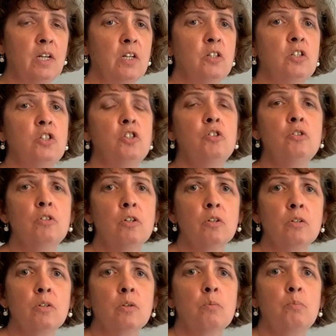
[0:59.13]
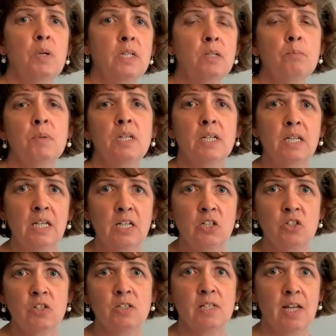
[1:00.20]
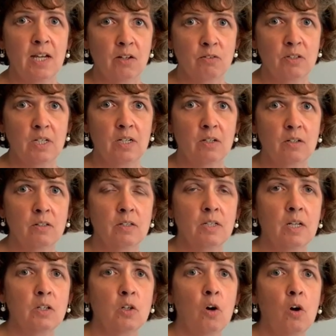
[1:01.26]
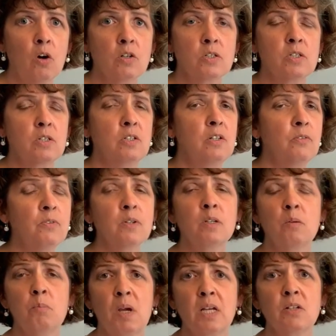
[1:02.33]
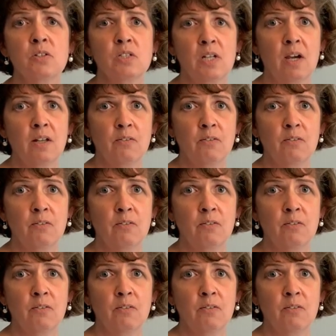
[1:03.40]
Did you know there are many medications out there that cause significant amount of side